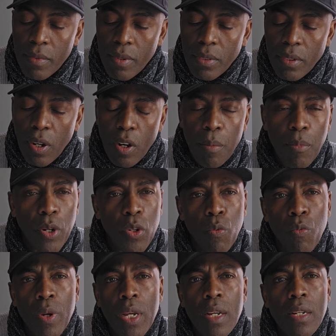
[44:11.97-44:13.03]
Talk about a
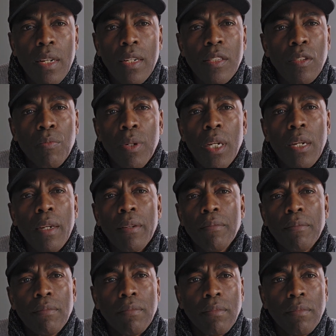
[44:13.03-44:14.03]
weakness we